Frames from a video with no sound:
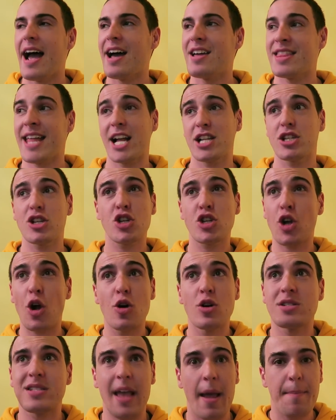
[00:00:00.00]
And that just
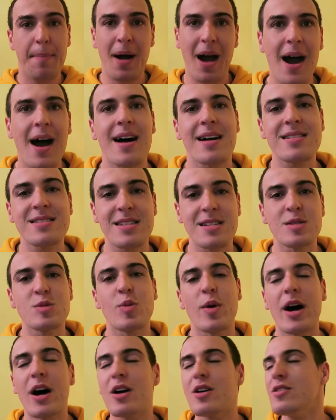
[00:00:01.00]
shows their past
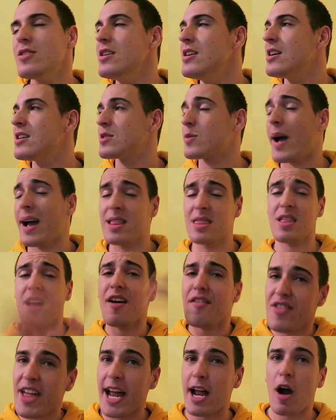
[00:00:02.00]
as well. So I
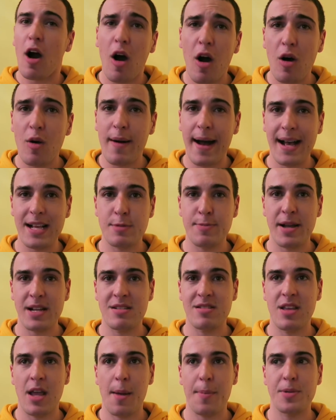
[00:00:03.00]
love that whole
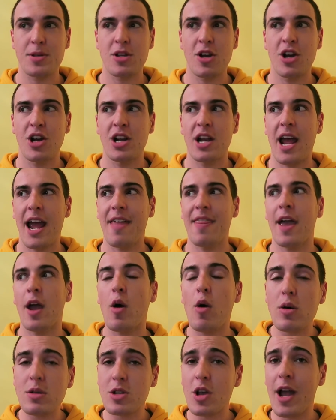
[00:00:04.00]
aspect of the episode. And they
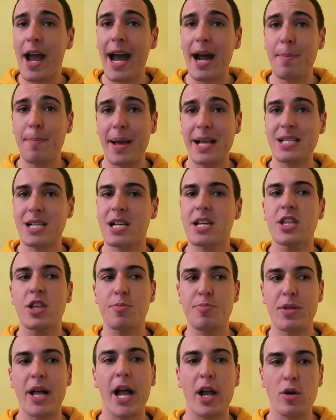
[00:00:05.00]
also had basically
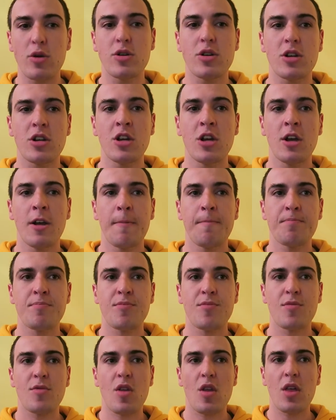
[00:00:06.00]
the Black Hood,
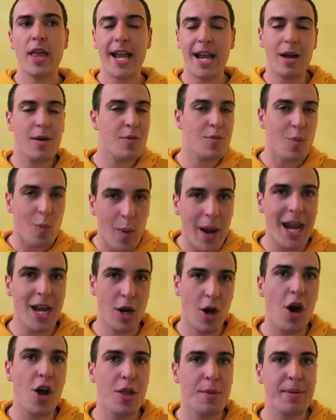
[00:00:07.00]
like, we
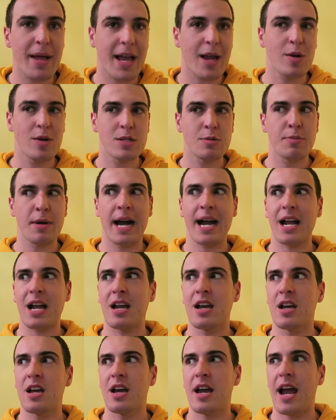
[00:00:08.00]
know the Black Hood's
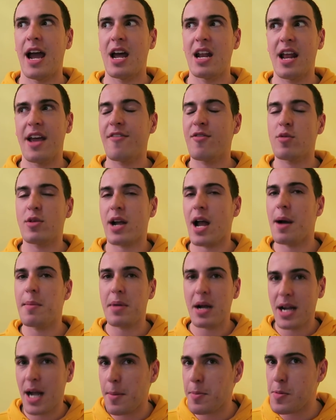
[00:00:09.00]
back. And a
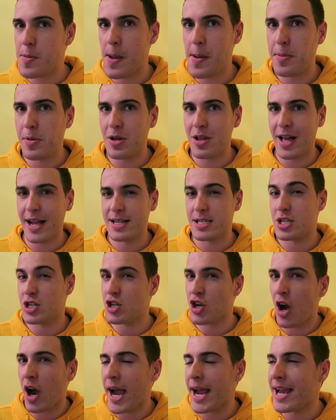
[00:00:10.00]
couple of people are, like,
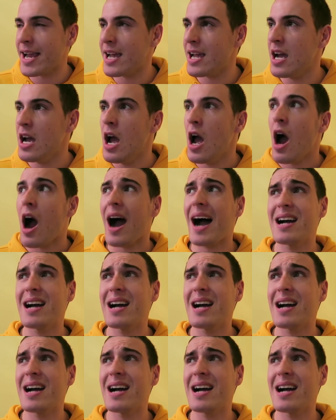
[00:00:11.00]
denying it.